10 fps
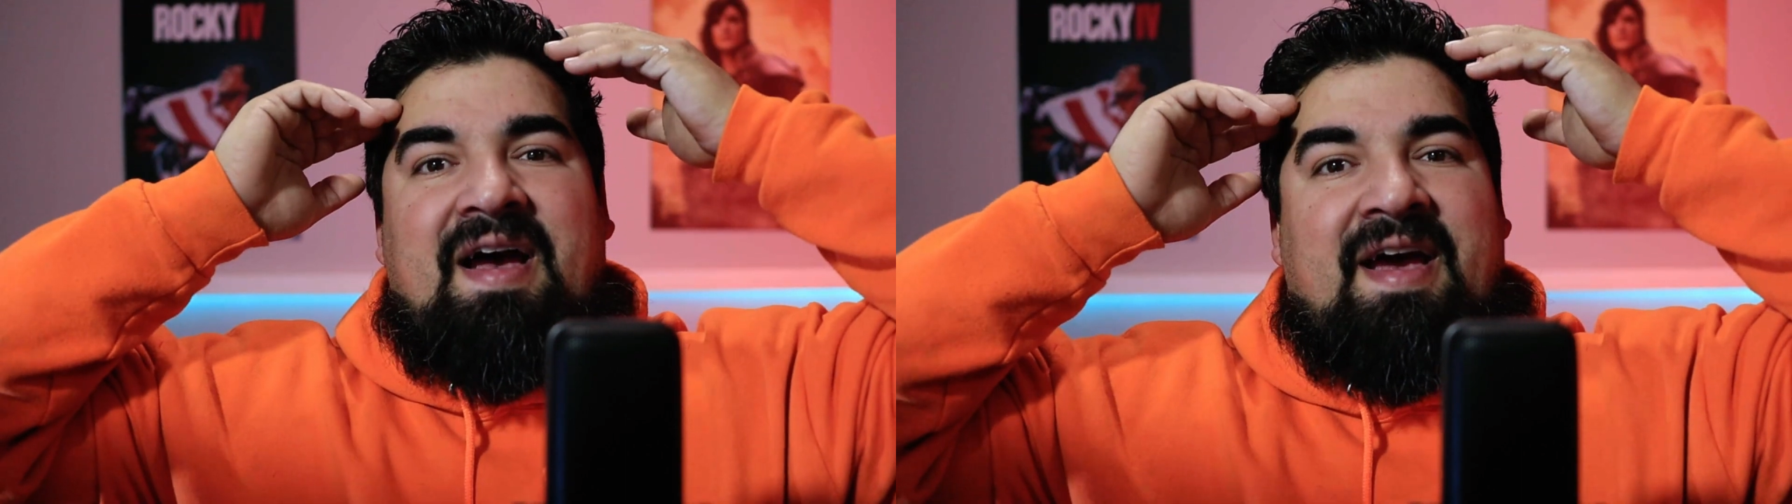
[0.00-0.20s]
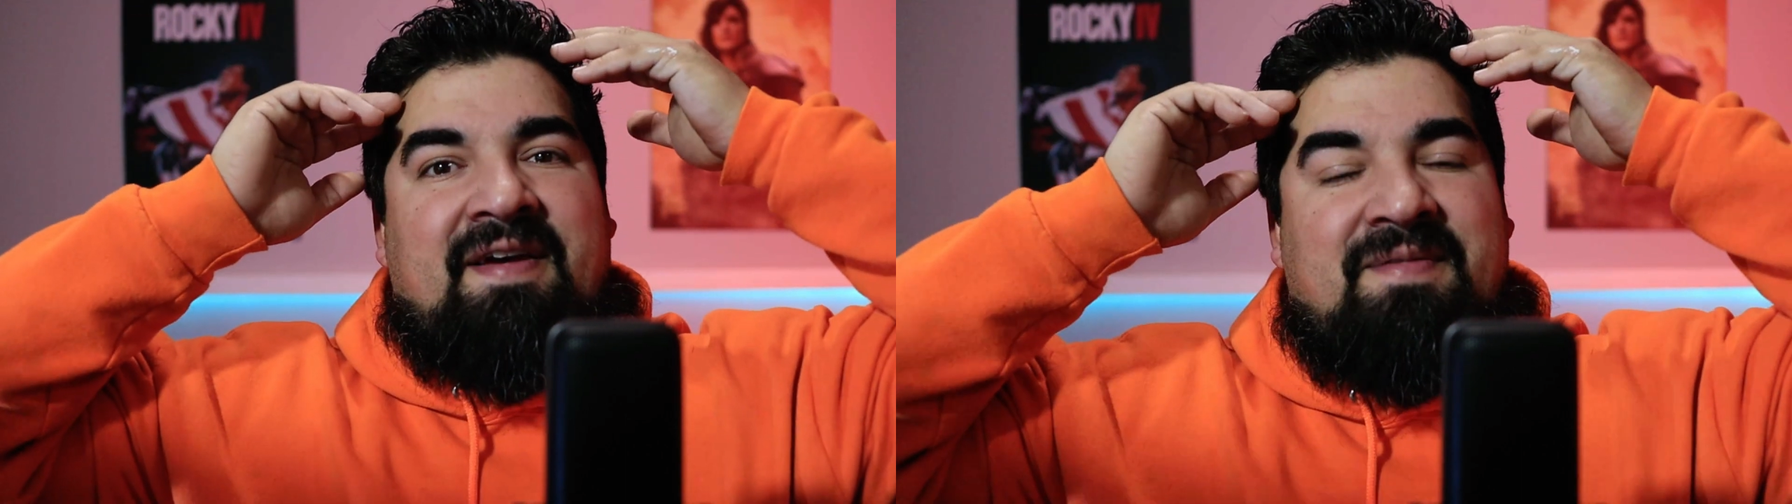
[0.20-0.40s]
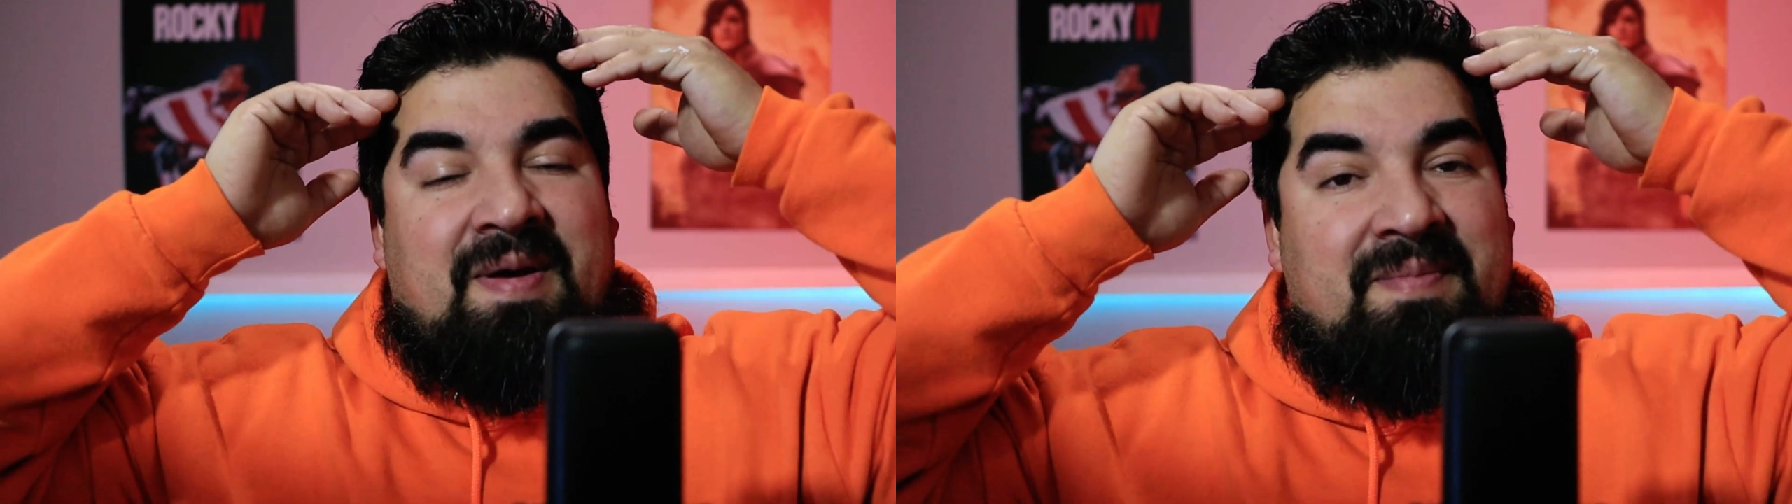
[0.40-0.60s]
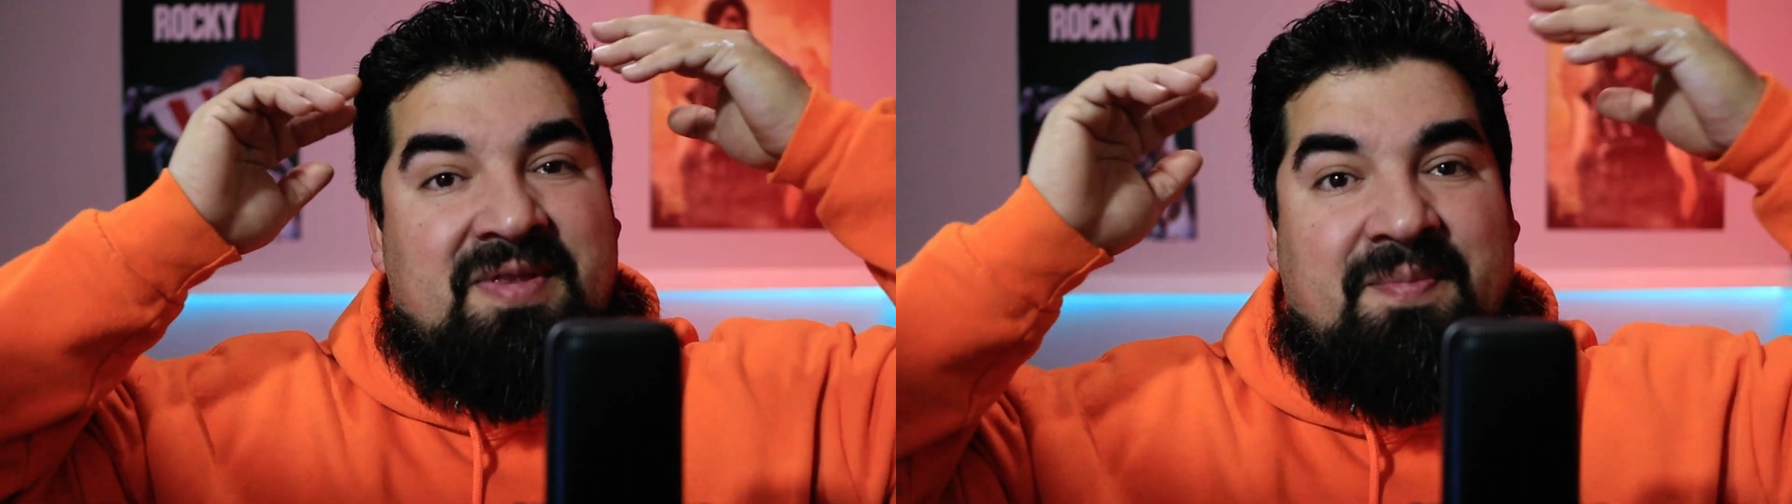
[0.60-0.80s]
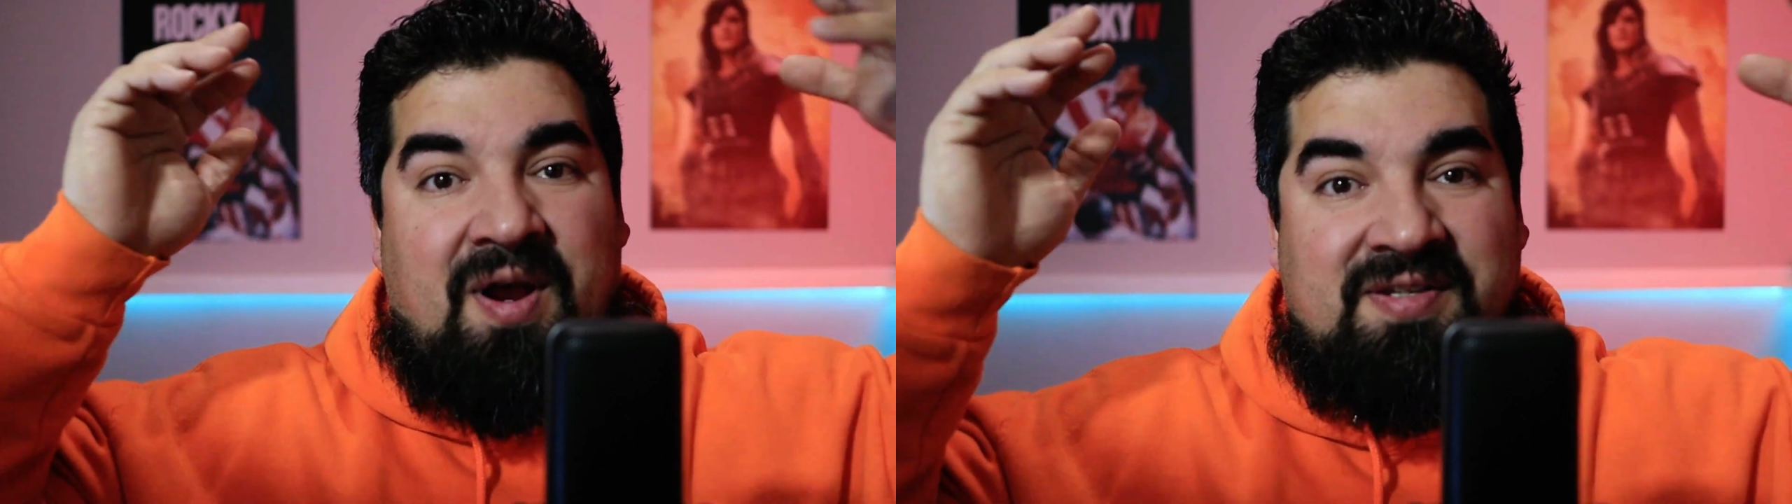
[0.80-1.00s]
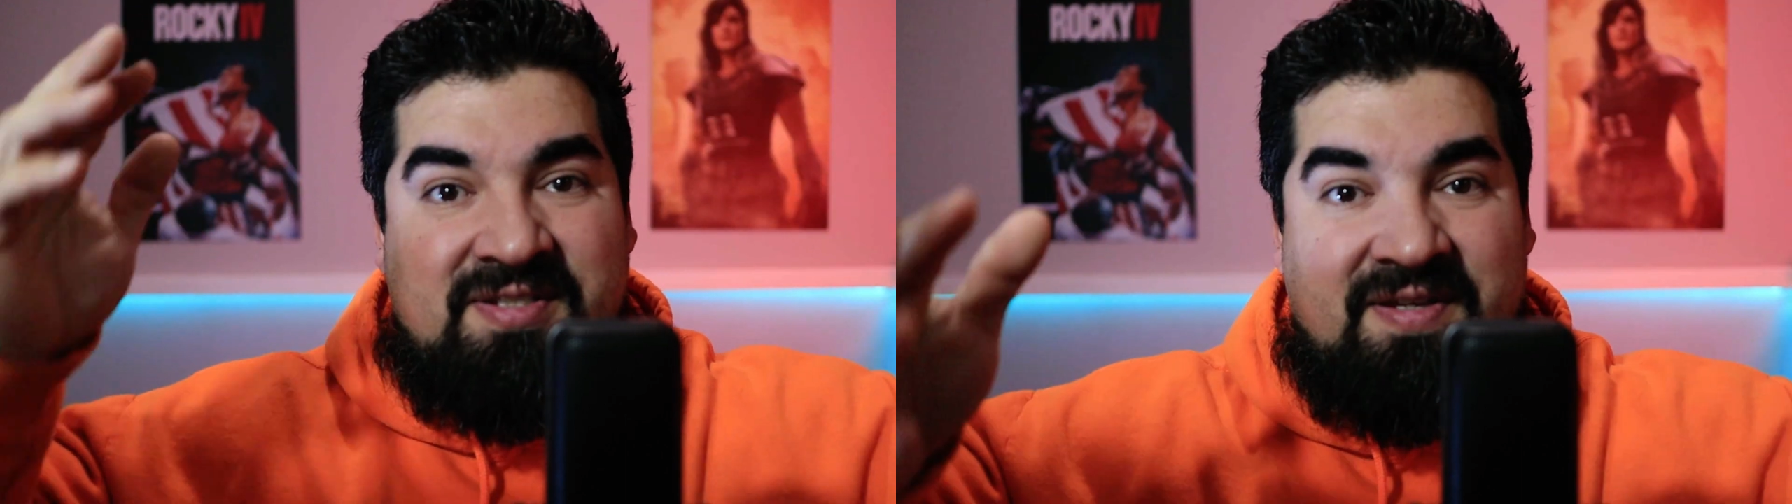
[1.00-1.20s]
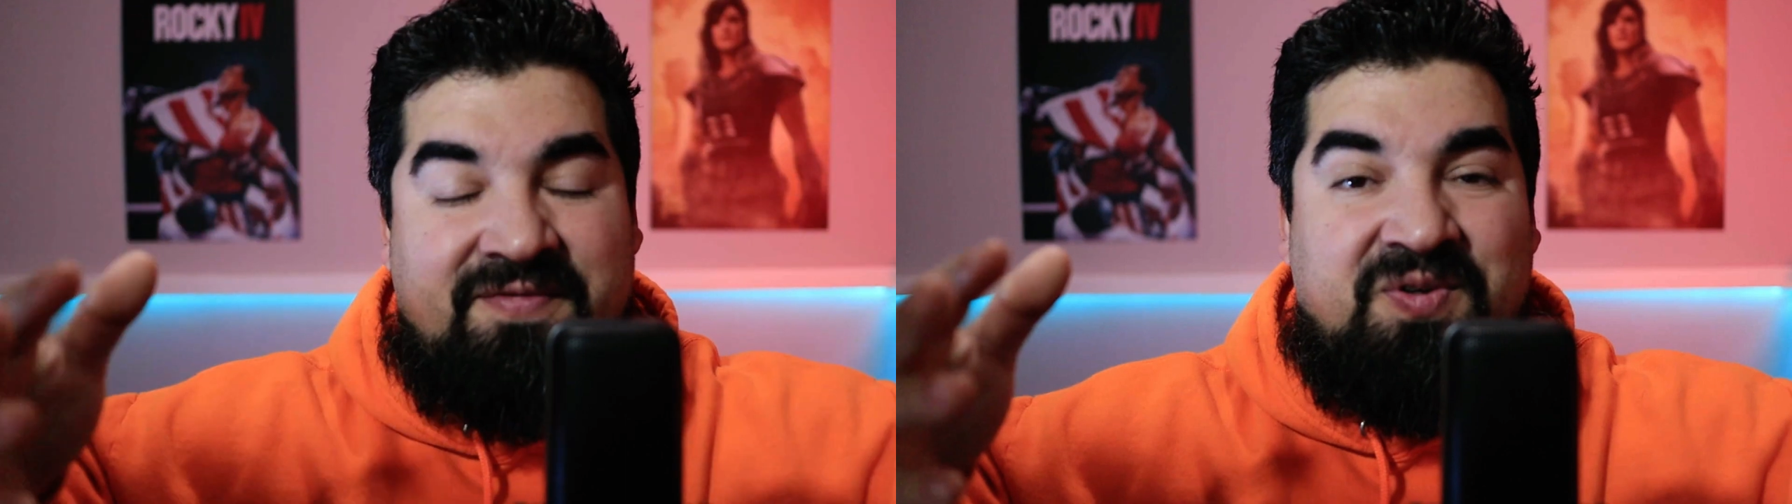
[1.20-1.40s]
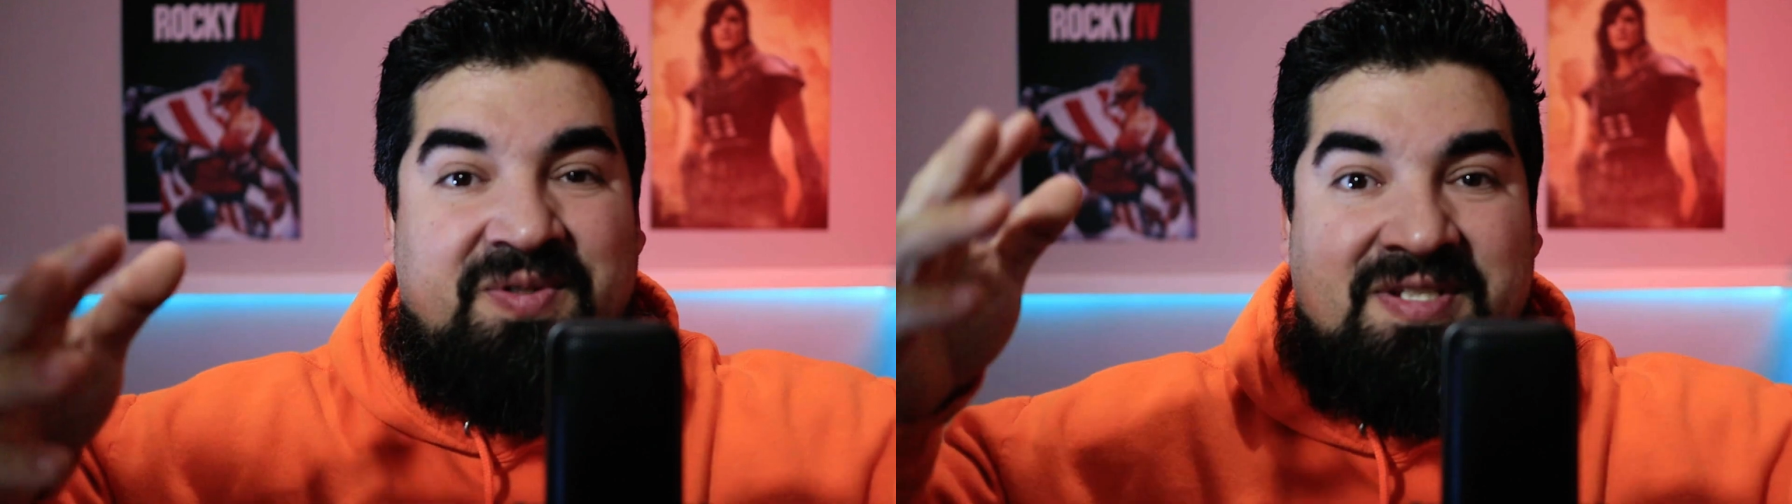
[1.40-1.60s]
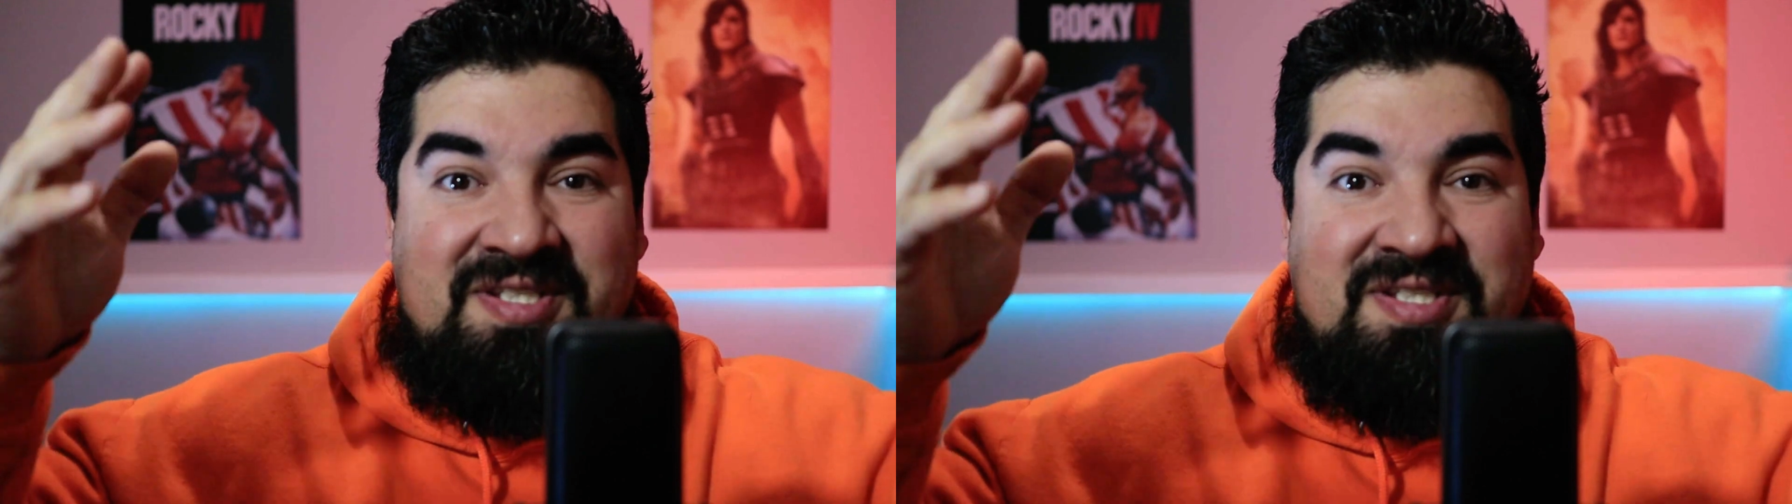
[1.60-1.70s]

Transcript: I'm in the process of doing the